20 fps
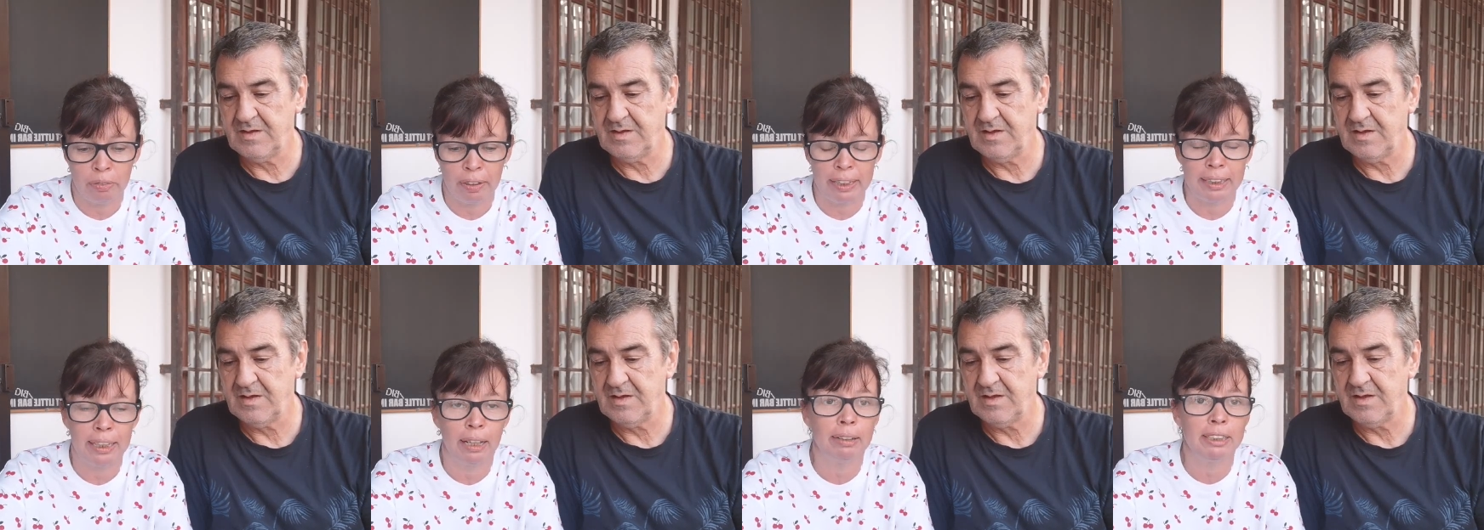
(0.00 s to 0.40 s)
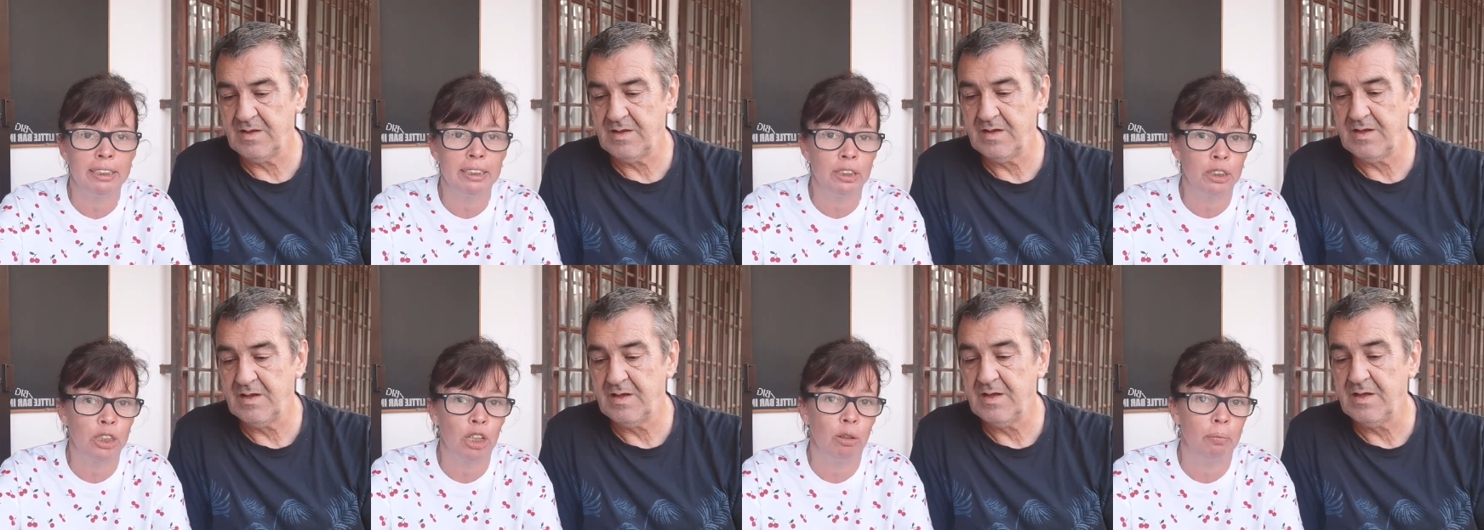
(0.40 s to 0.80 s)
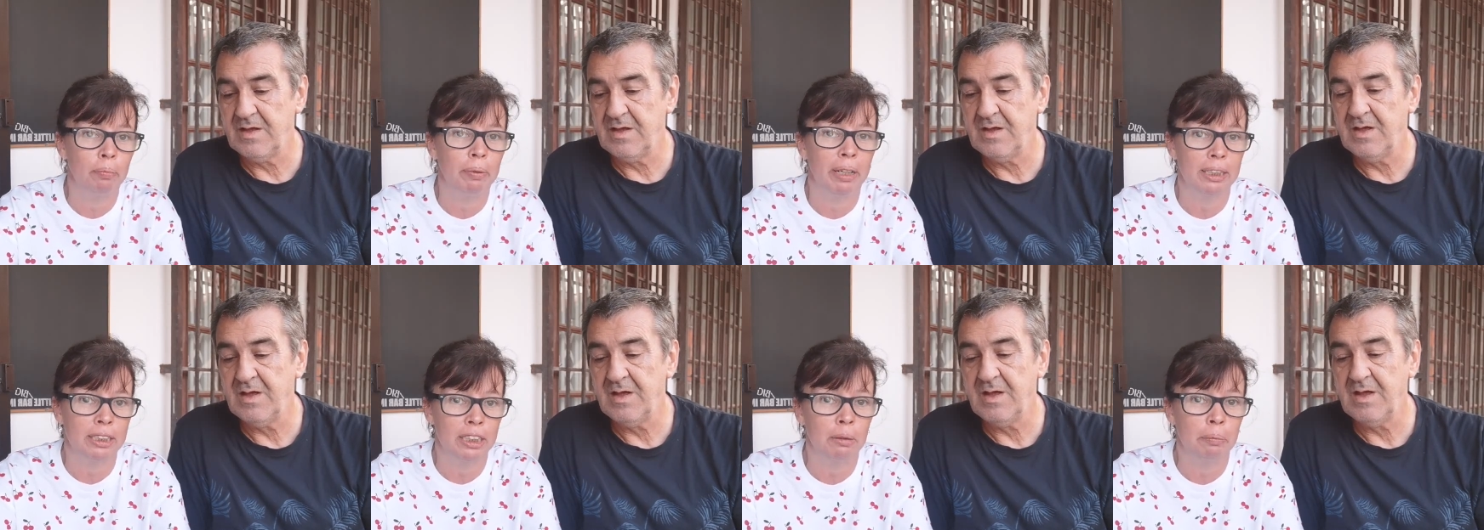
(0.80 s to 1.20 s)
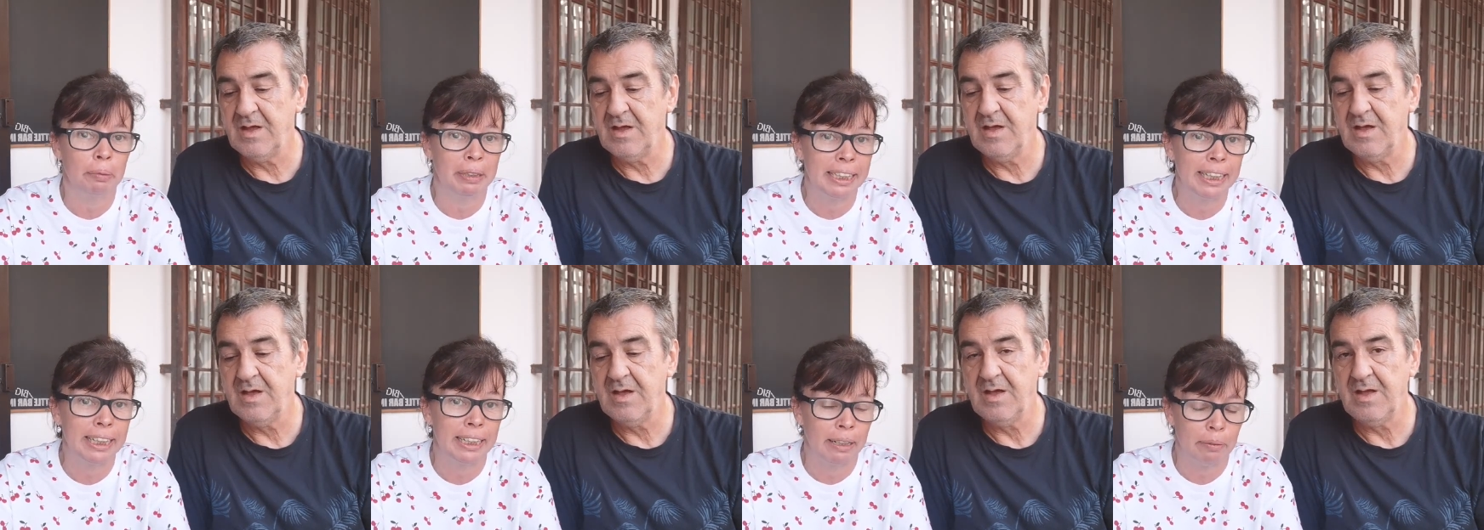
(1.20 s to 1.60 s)
Speaker 1: had, now this is going back to the
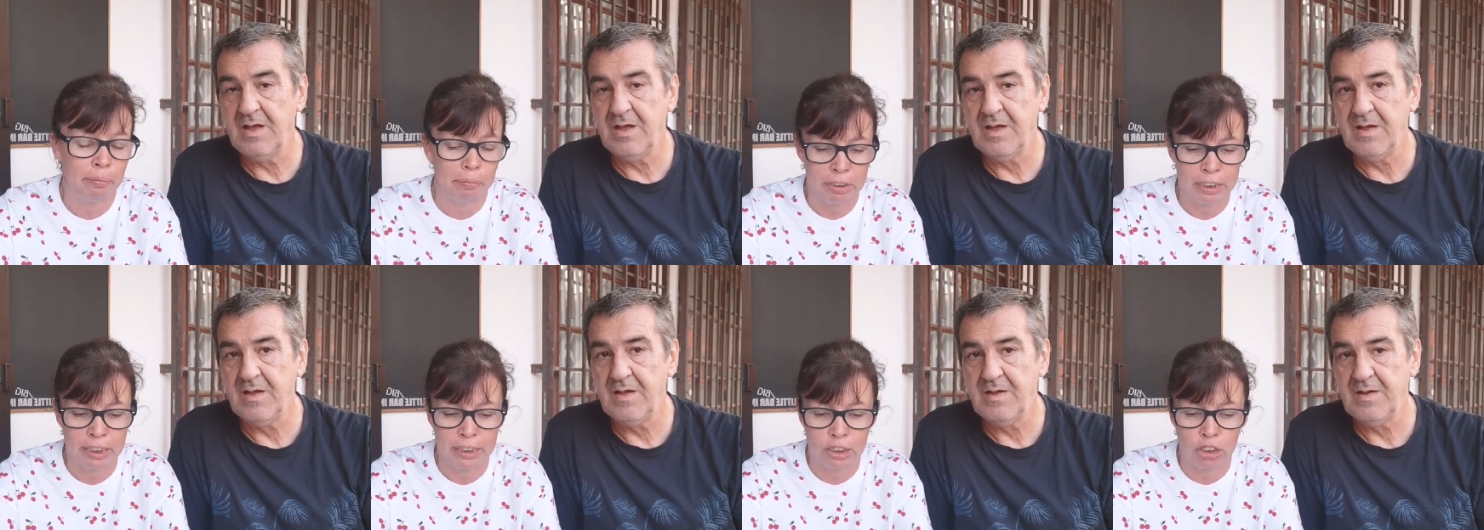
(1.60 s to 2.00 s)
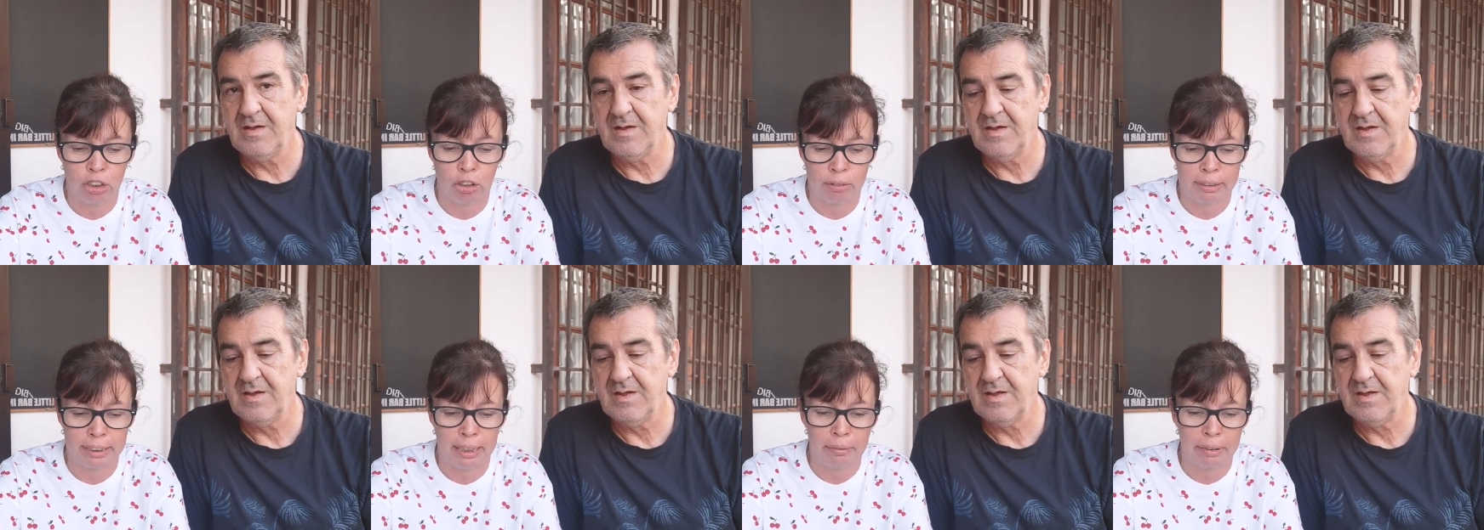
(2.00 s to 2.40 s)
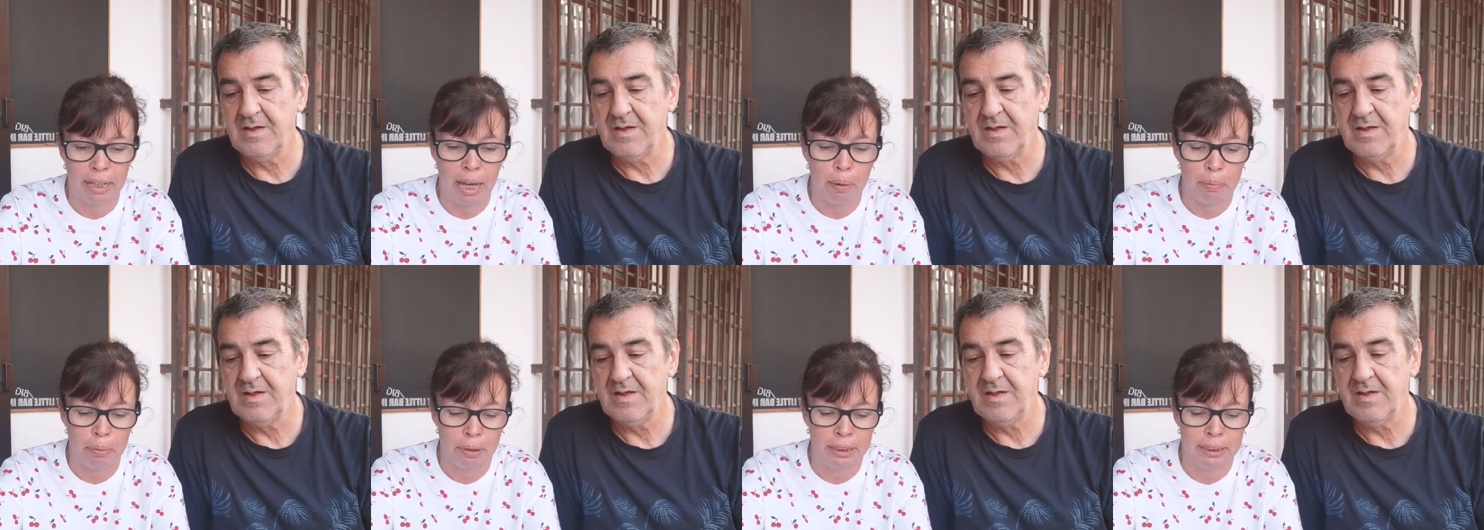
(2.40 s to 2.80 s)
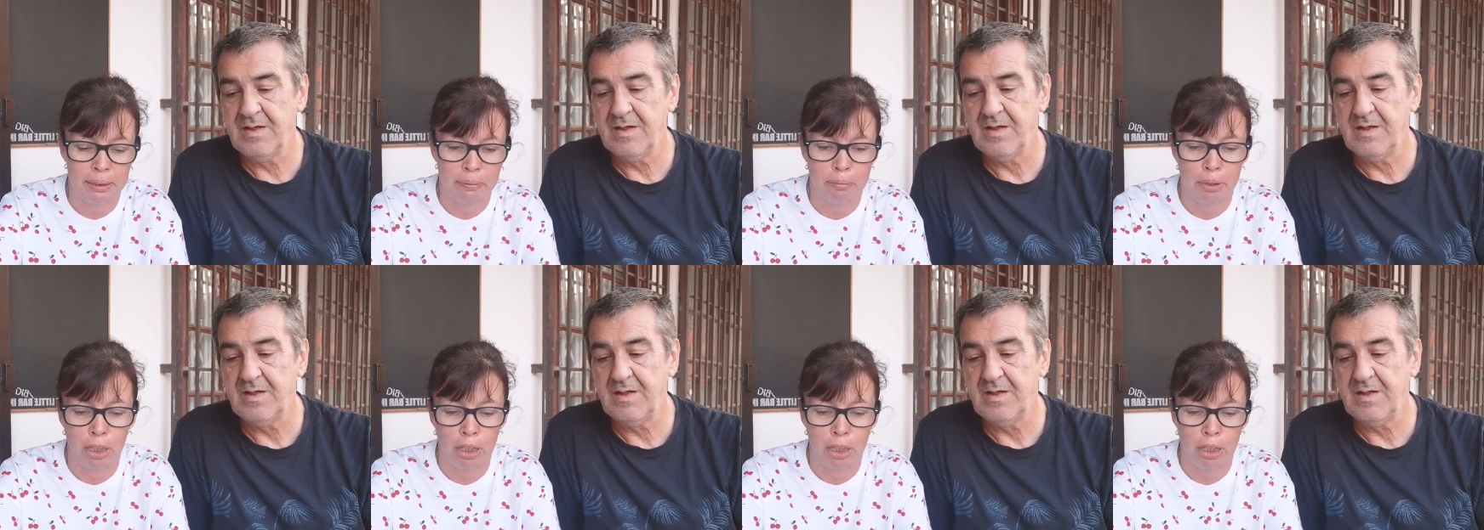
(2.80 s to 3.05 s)
beginning since lockdown happened in